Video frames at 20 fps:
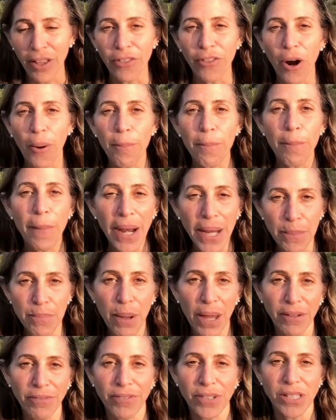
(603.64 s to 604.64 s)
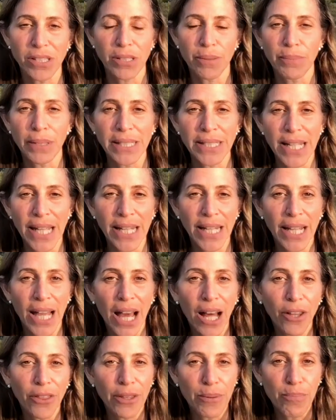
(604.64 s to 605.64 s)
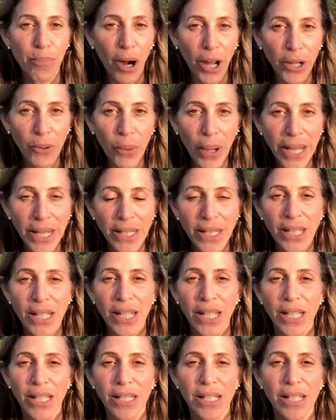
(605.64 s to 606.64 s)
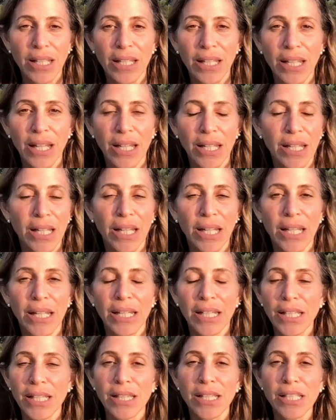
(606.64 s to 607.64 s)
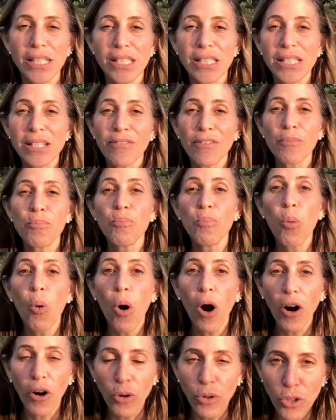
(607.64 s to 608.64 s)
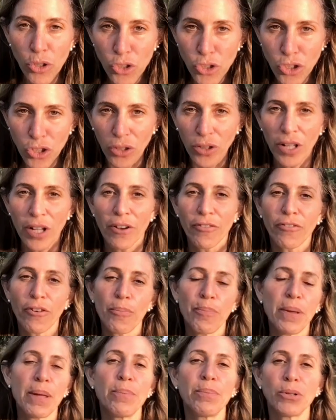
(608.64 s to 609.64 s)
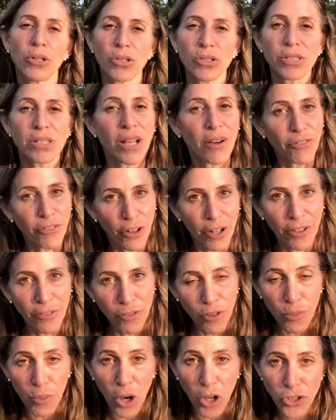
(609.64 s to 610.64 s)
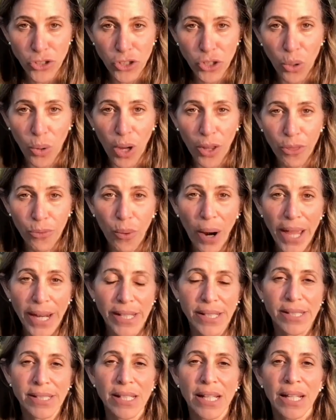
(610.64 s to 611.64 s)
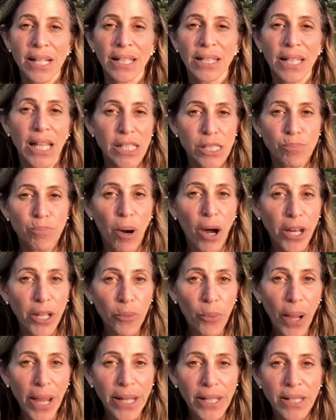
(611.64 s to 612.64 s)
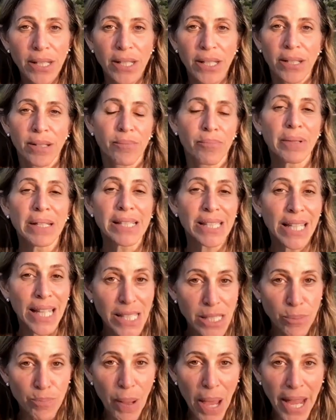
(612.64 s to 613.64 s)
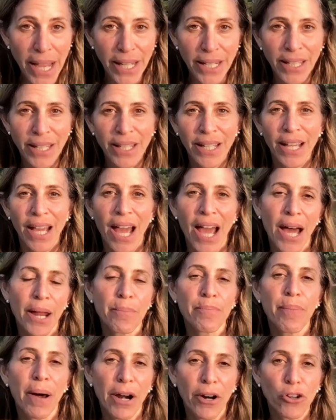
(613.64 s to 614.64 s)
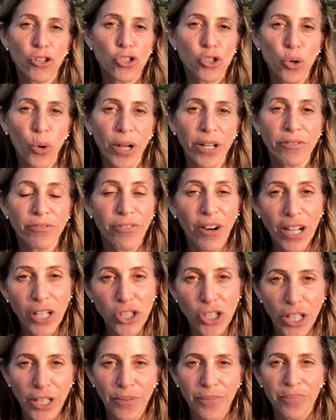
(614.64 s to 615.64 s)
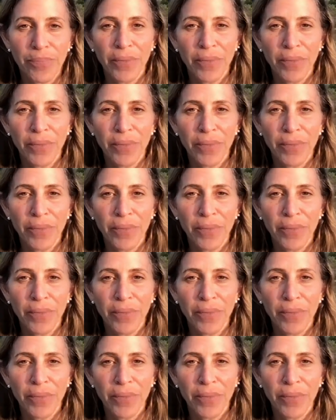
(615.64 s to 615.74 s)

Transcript: there are many benefits to maintaining a healthy body weight, this is even more crucial for people suffering from osteoarthritis. Less body weight means less pain and better joint function.